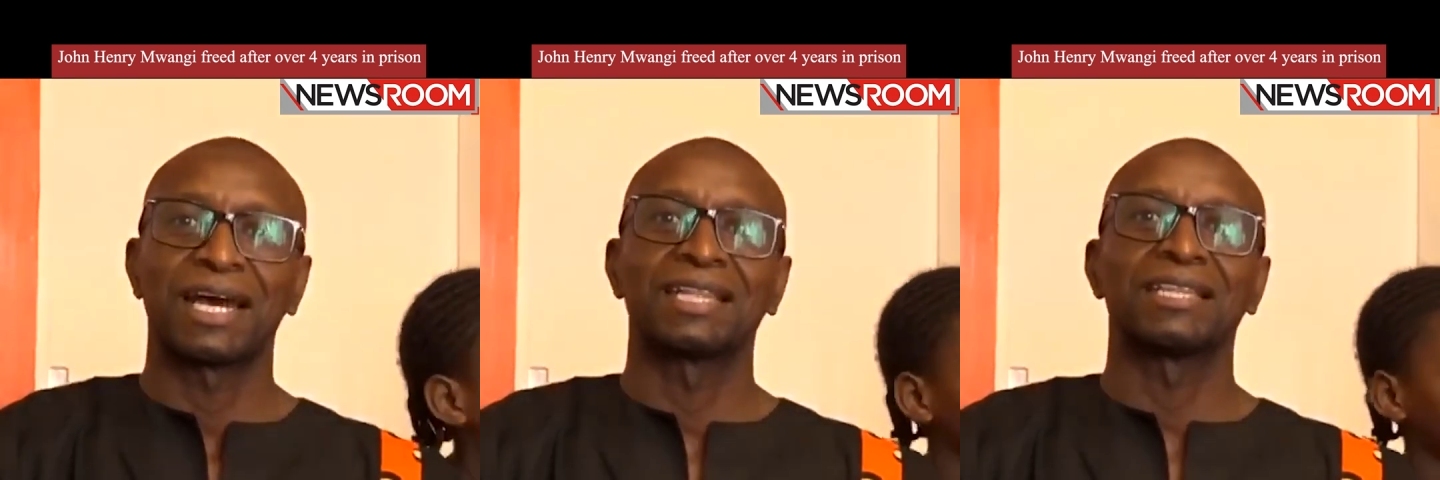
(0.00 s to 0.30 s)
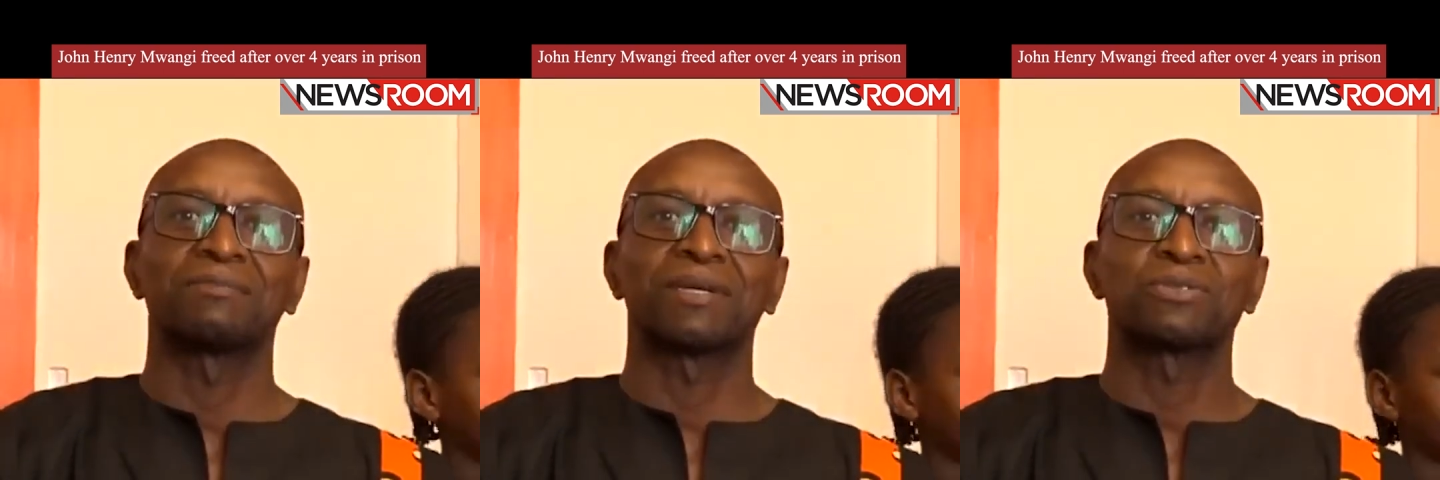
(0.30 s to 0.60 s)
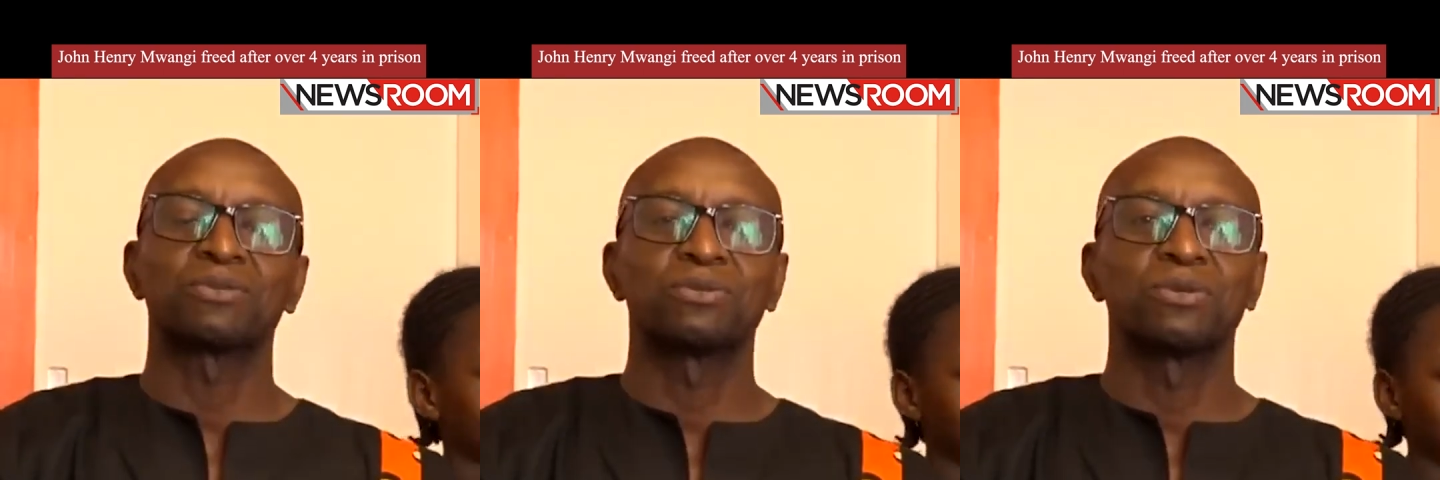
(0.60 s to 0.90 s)
and they
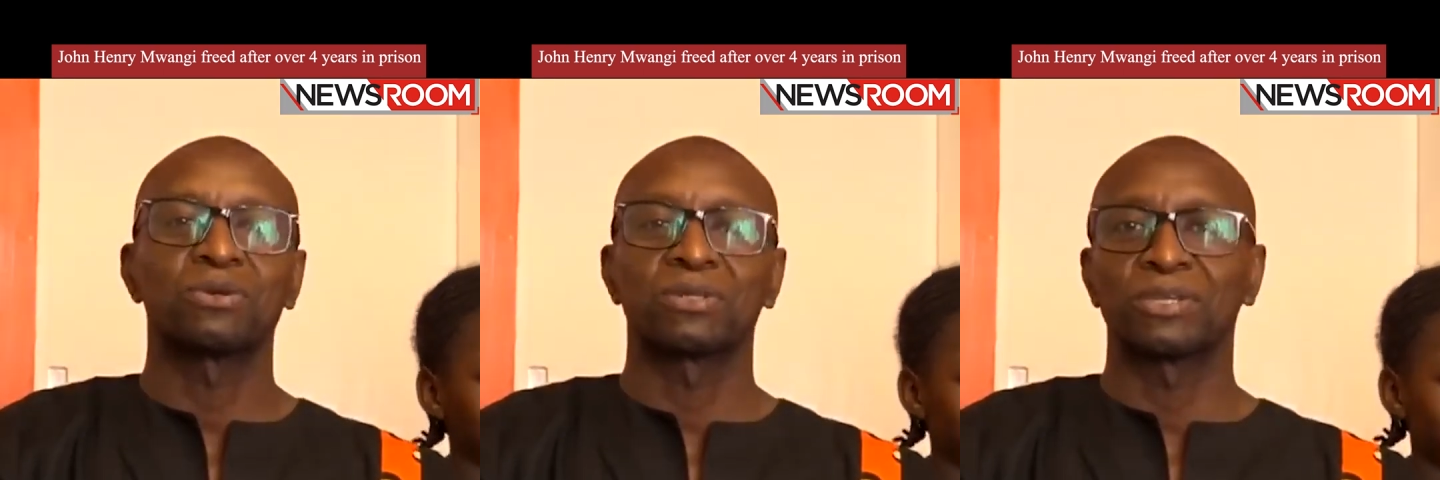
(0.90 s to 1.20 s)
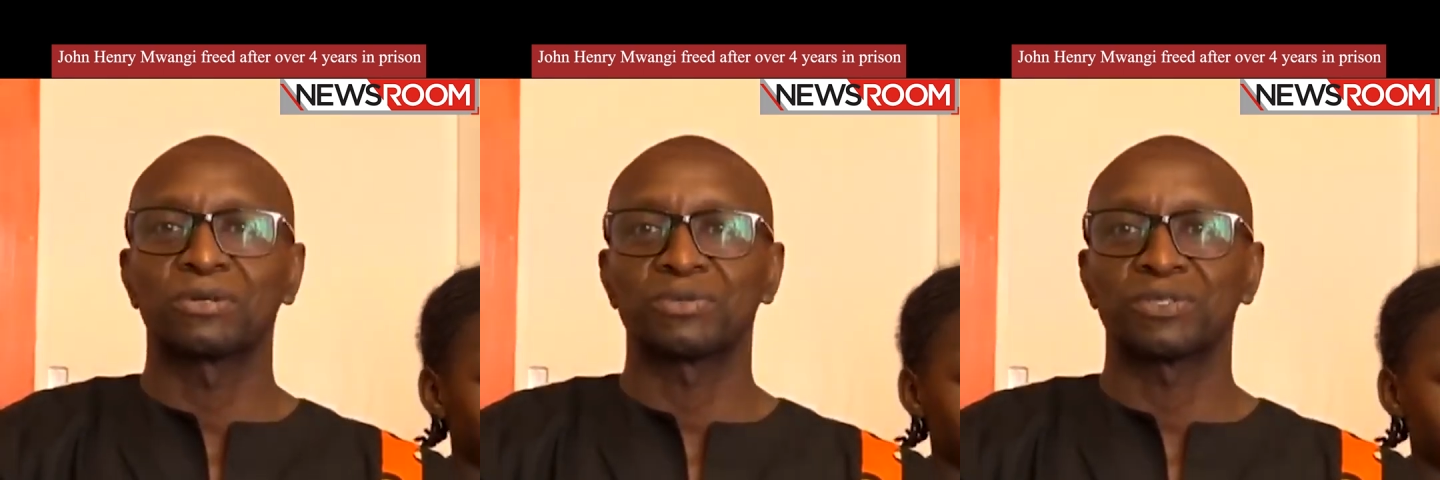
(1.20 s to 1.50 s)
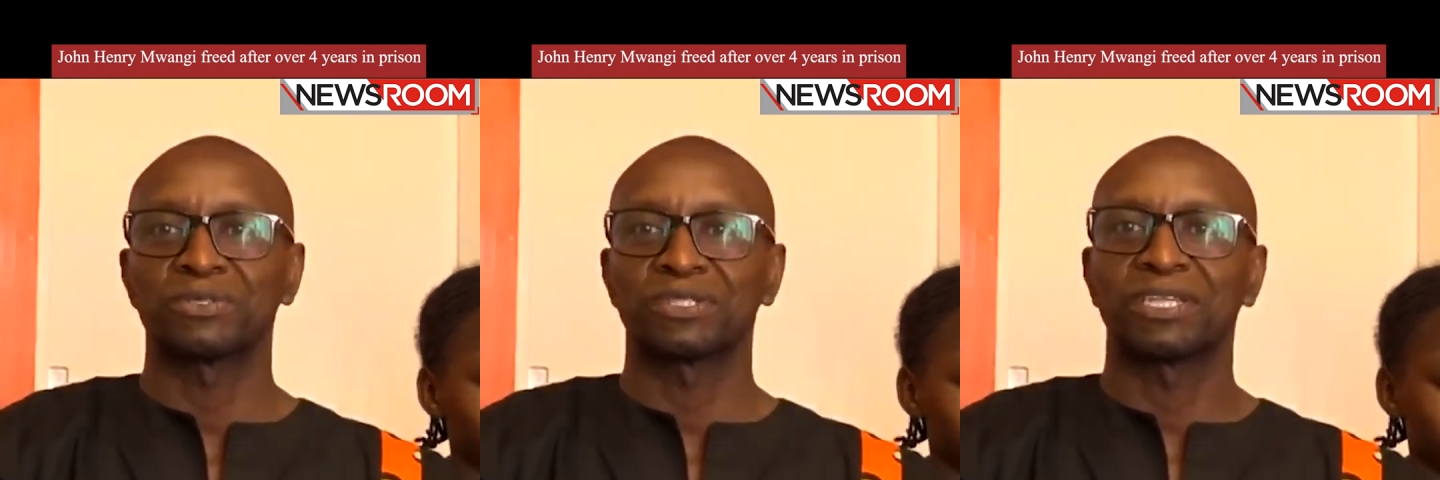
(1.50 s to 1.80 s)
pursued all the
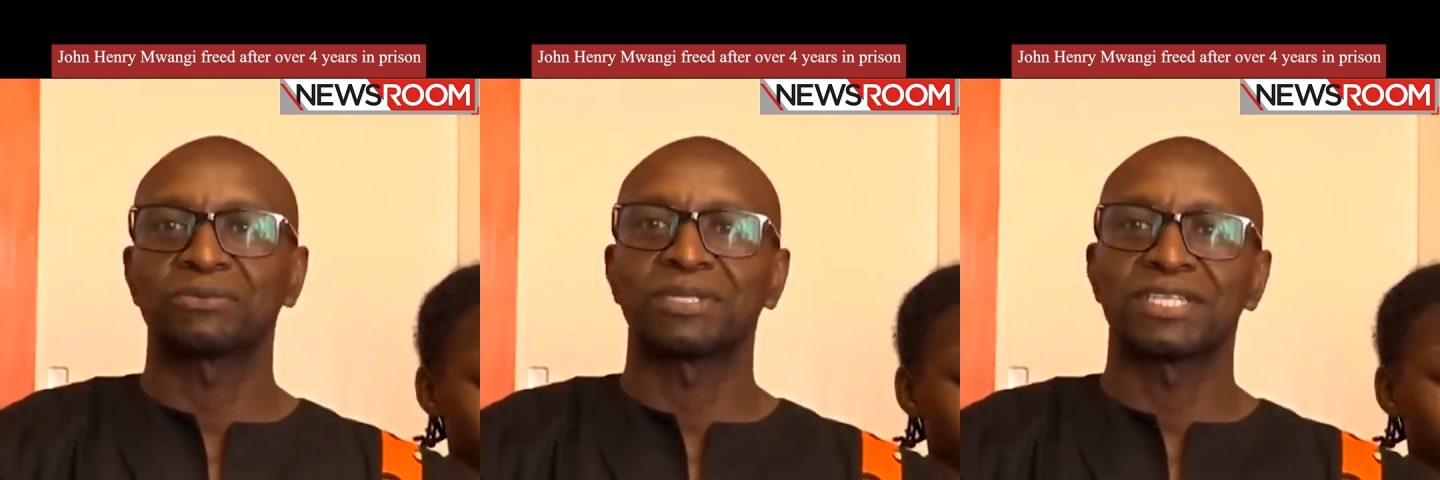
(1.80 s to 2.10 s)
options that were